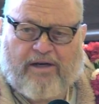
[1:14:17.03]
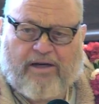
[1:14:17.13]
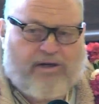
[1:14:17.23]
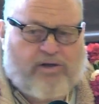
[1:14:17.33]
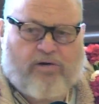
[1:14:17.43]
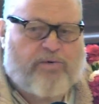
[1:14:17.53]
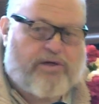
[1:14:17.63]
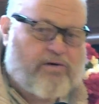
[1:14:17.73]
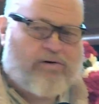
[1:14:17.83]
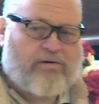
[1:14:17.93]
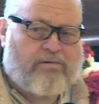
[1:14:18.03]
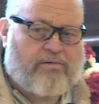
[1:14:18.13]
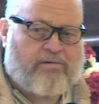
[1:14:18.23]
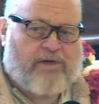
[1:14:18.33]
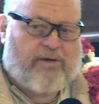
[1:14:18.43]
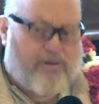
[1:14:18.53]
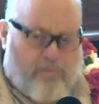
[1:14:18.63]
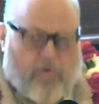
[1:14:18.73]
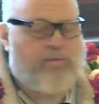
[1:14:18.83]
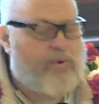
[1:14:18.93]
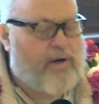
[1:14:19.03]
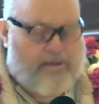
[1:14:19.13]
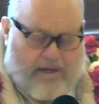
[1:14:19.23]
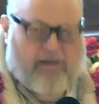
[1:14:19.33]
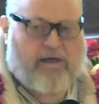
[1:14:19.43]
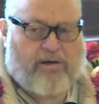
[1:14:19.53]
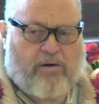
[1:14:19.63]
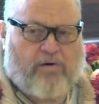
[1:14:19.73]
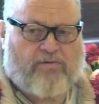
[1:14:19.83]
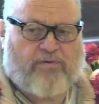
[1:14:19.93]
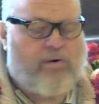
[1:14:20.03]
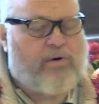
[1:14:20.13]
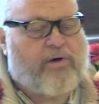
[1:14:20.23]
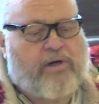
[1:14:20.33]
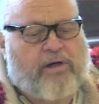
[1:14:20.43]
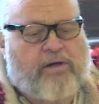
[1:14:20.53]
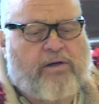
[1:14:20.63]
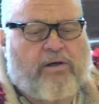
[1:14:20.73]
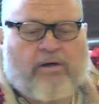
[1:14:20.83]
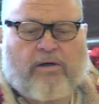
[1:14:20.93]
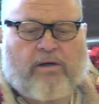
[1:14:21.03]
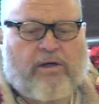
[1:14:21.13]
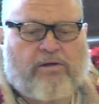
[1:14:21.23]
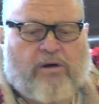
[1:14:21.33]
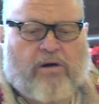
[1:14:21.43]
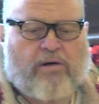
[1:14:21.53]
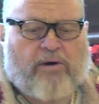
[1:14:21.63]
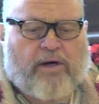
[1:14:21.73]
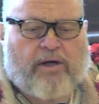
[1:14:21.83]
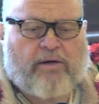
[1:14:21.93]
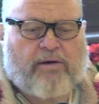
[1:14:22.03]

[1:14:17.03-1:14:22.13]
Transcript: It's no return ticket. It's one way, dedicate, going forward, and tolerate.